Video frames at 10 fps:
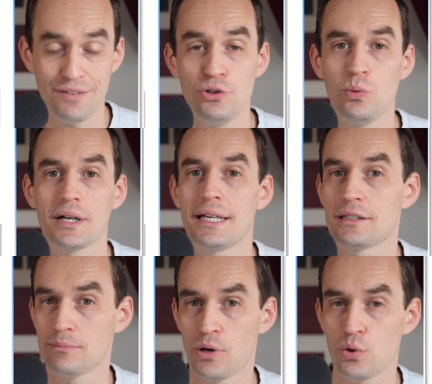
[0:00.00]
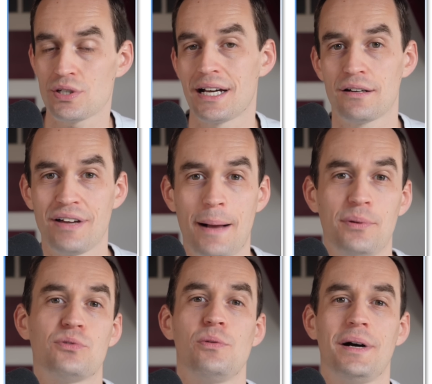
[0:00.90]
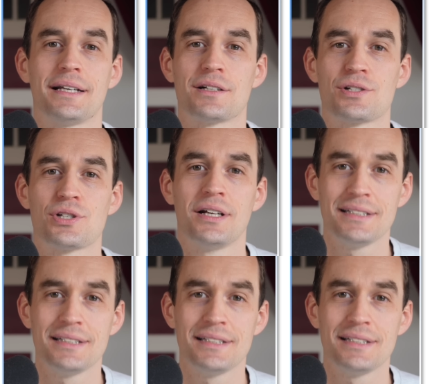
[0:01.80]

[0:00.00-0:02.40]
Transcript: if you want to get the most out of Apple Reminders,